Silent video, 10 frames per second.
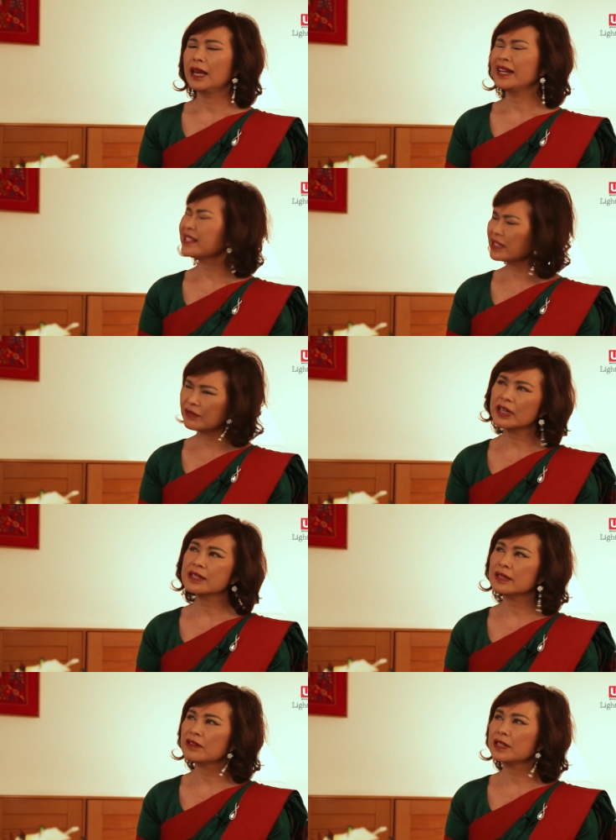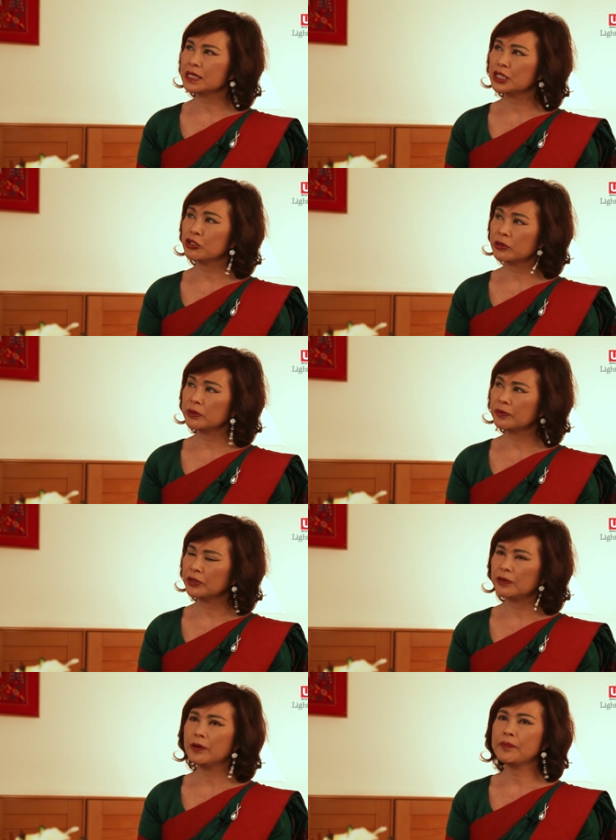This is a very serious issue,
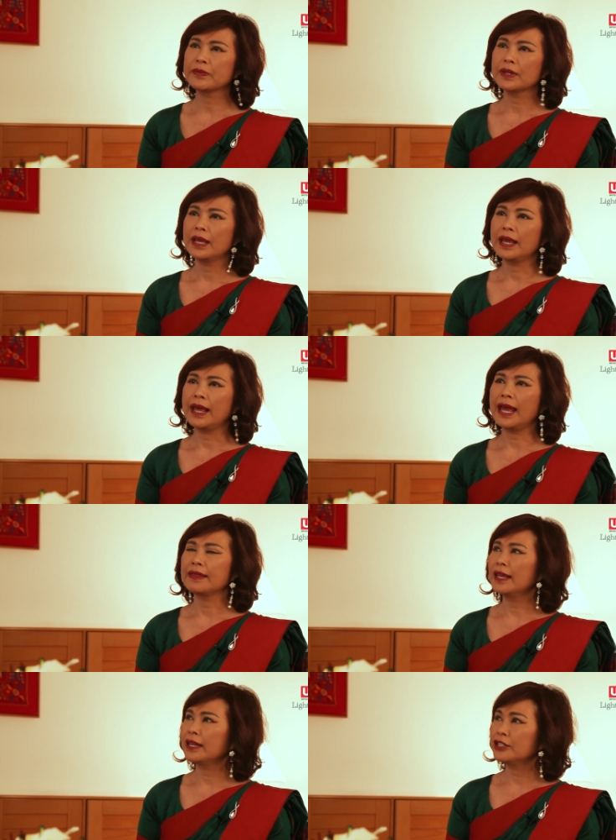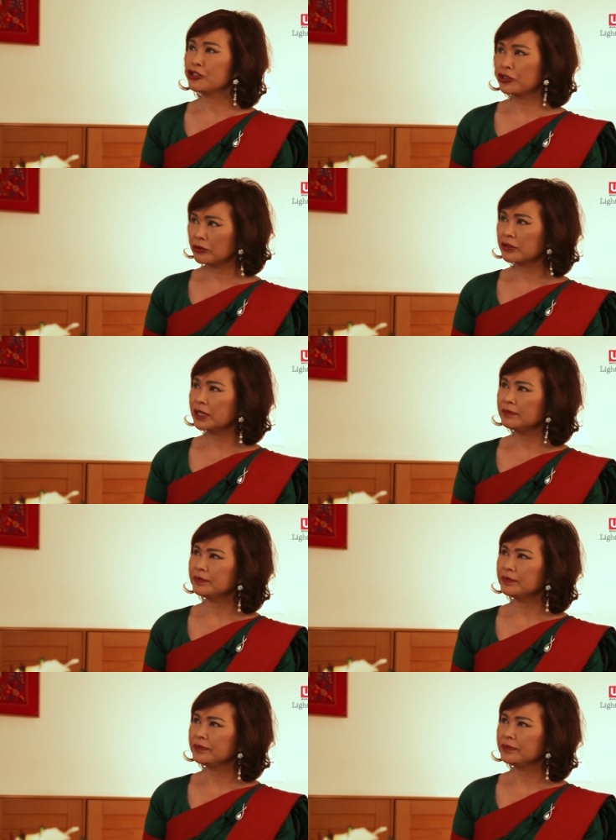And then children,